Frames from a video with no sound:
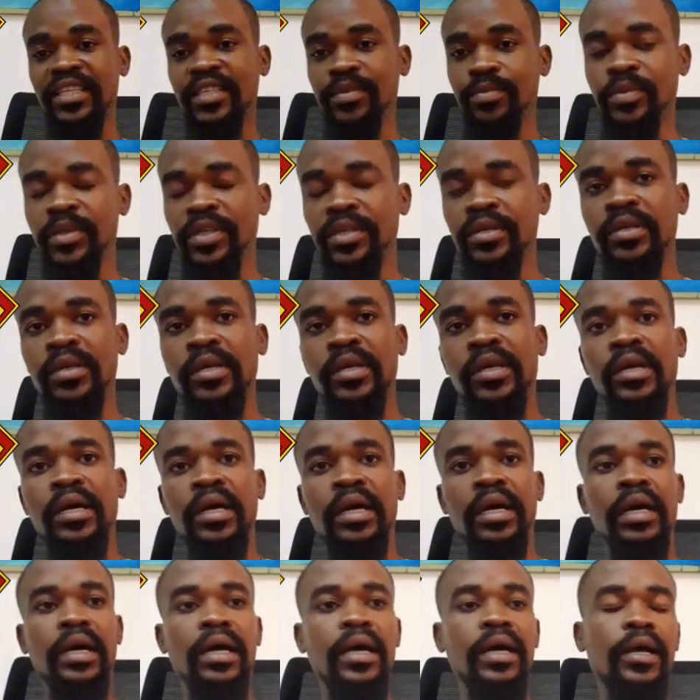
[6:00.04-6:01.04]
me.
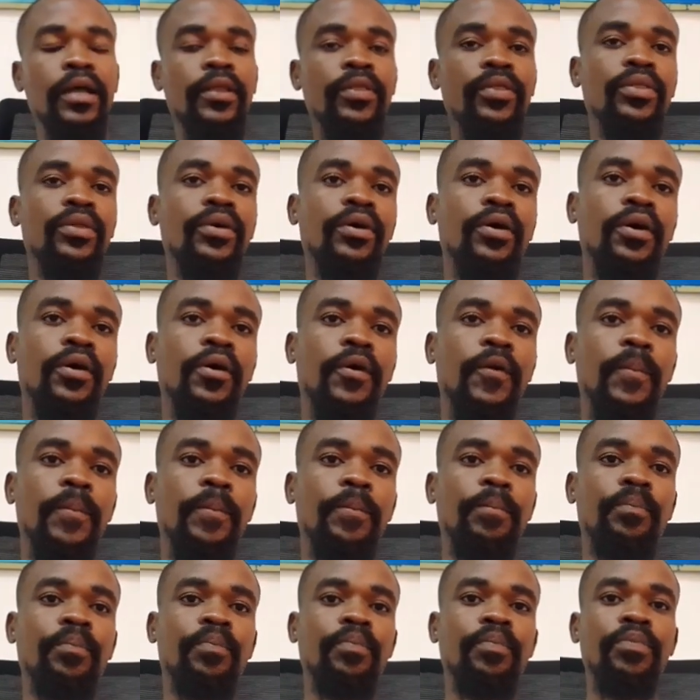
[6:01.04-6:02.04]
And
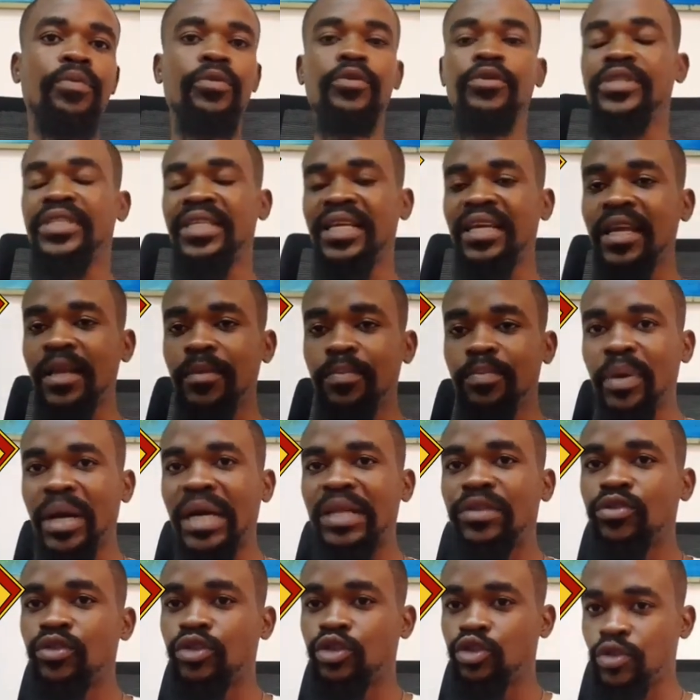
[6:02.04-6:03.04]
the second
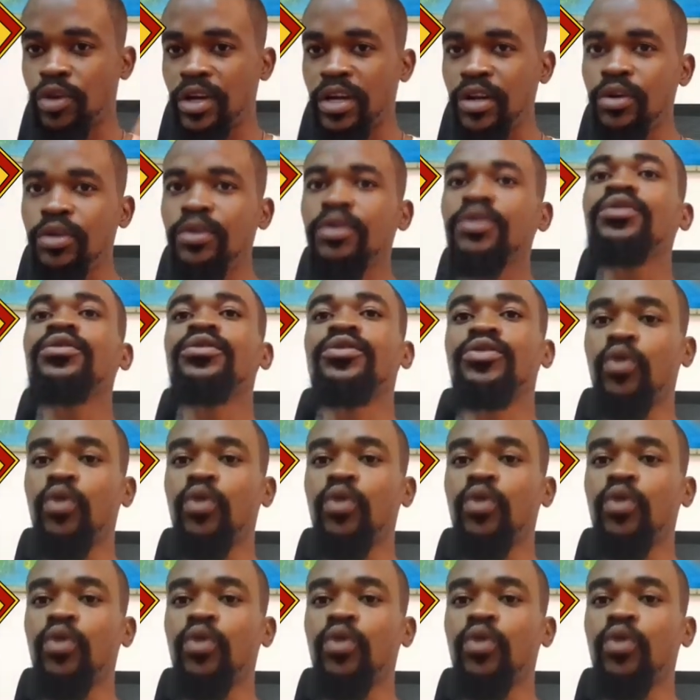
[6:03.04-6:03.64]
part, the trailer,